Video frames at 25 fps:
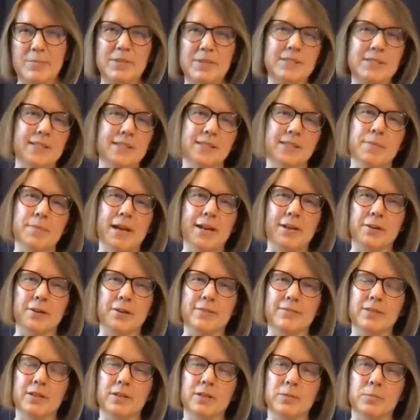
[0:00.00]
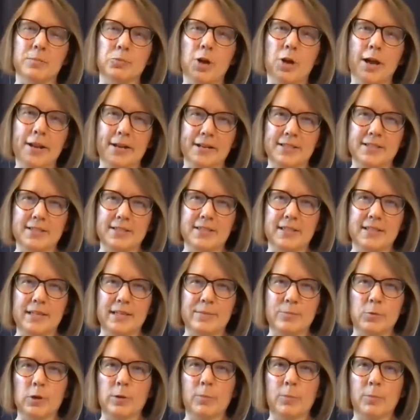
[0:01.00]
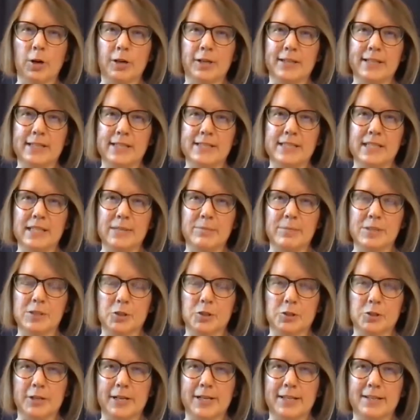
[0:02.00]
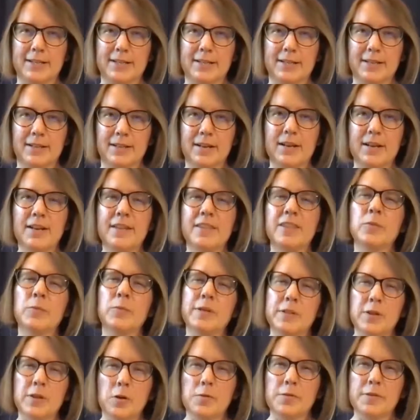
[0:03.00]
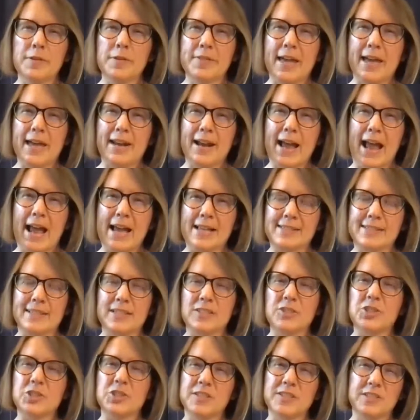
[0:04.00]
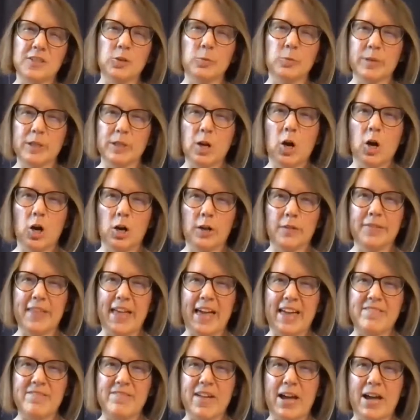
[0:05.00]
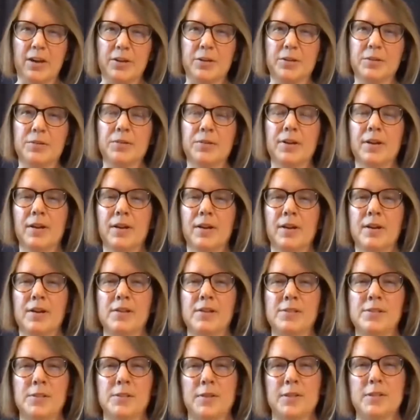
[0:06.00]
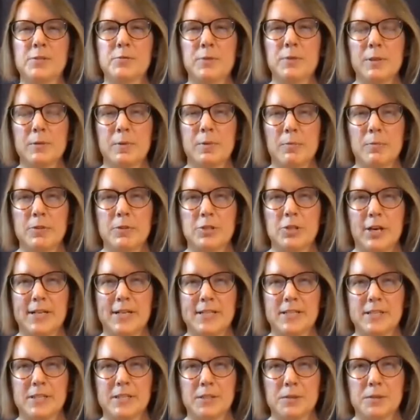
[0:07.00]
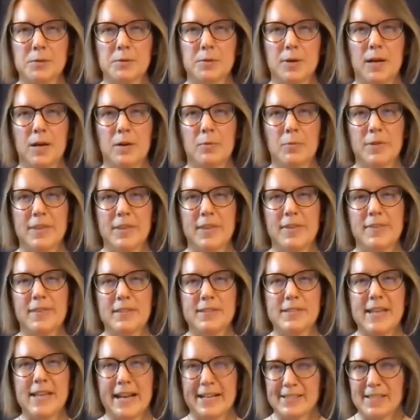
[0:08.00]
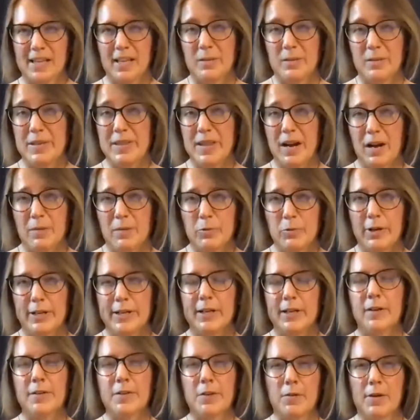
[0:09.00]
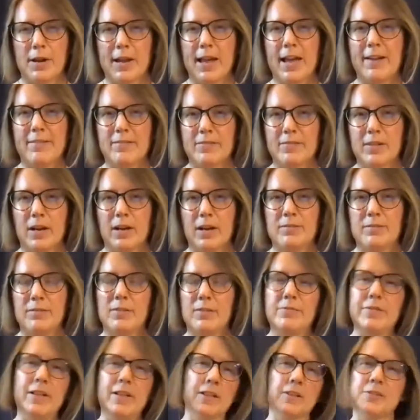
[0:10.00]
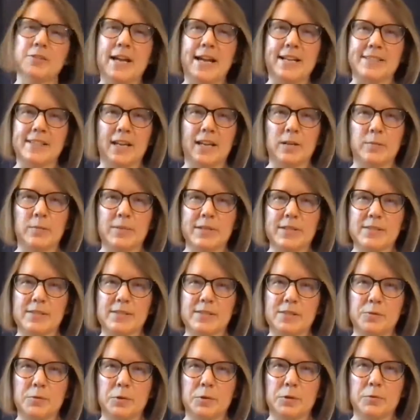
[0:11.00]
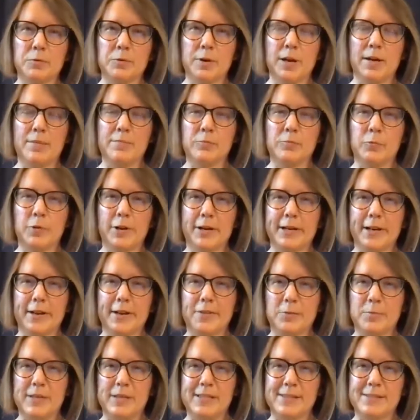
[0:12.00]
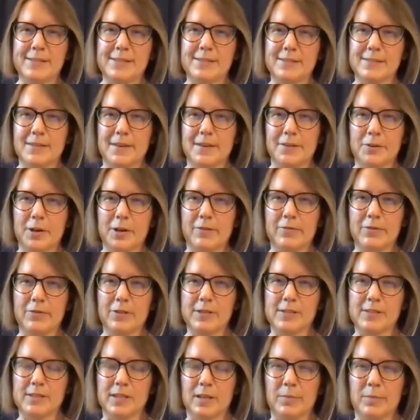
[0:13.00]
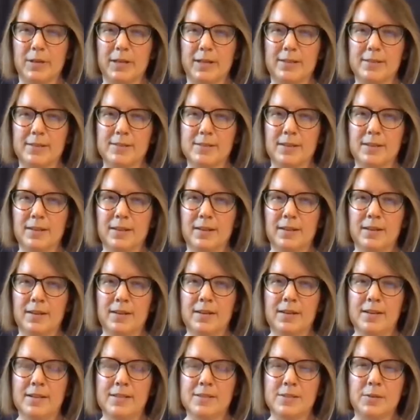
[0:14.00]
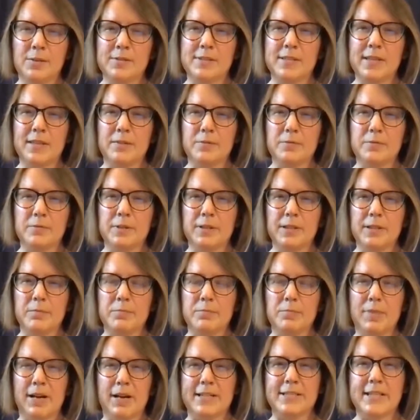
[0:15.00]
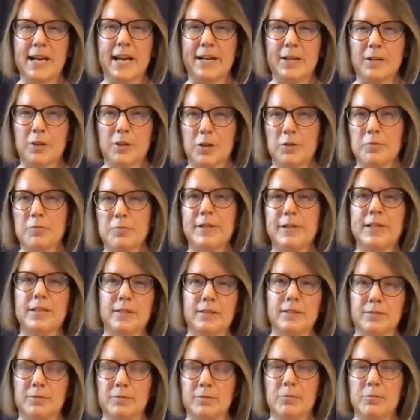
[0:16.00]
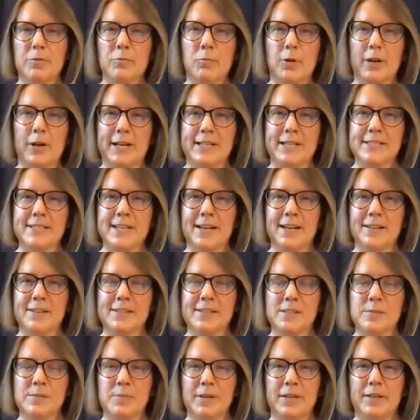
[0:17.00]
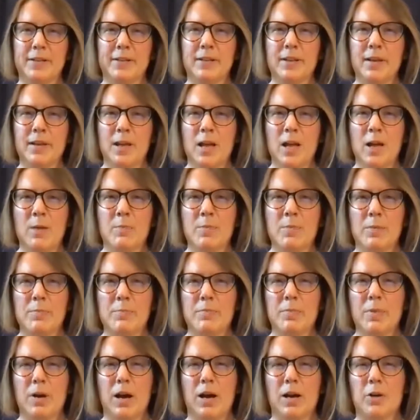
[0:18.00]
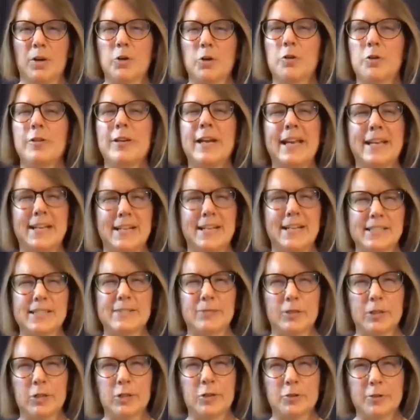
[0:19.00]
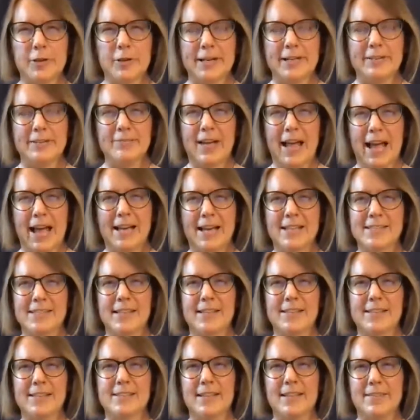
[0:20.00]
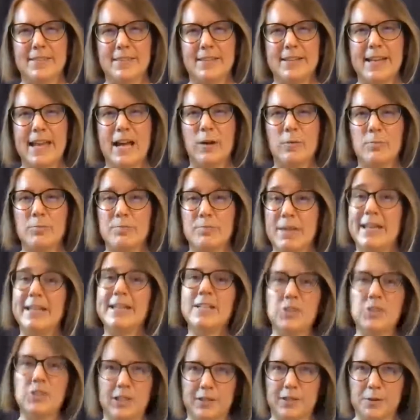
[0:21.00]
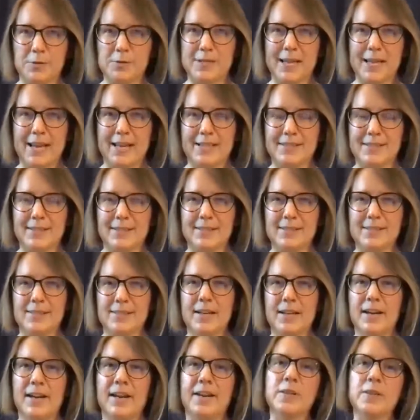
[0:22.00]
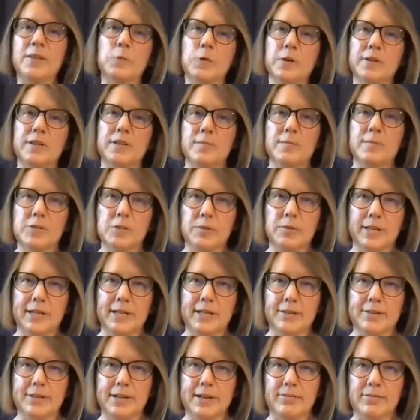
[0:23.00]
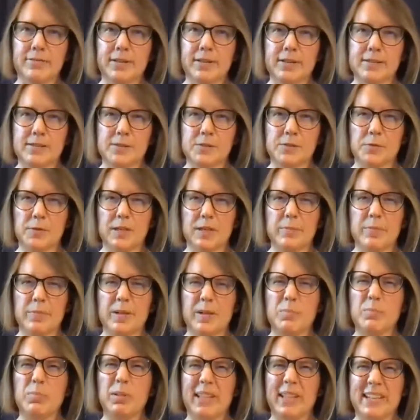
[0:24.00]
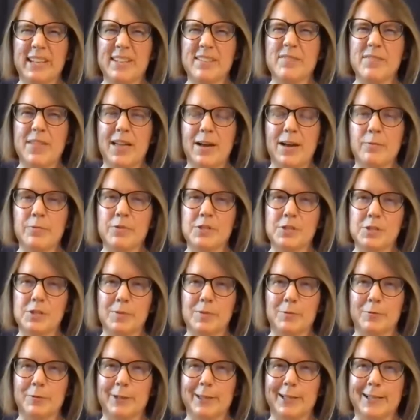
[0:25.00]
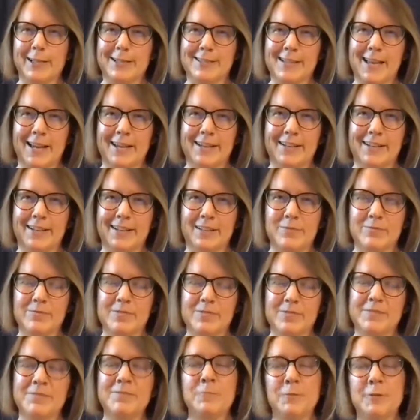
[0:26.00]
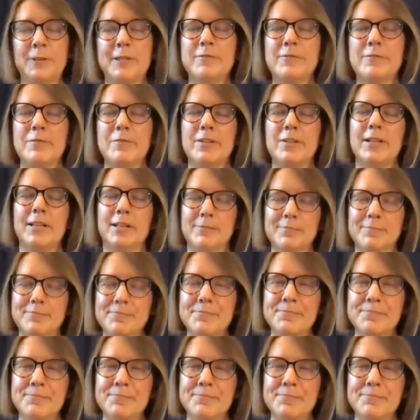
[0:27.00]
It doesn't matter if a product team or a marketing team has created it, that we know that that asset should still be called that value. So that's really what we're trying to do within the taxonomy that I'm running, although I have fellow taxonomists who are running other pieces and other governance committees. So I'd say that really my entire career, from what I can tell, has been about creating different creative assets and then now managing those assets. And the work that I'm doing here at Netflix has really been a blend of that, which has been really exciting and really fulfilling.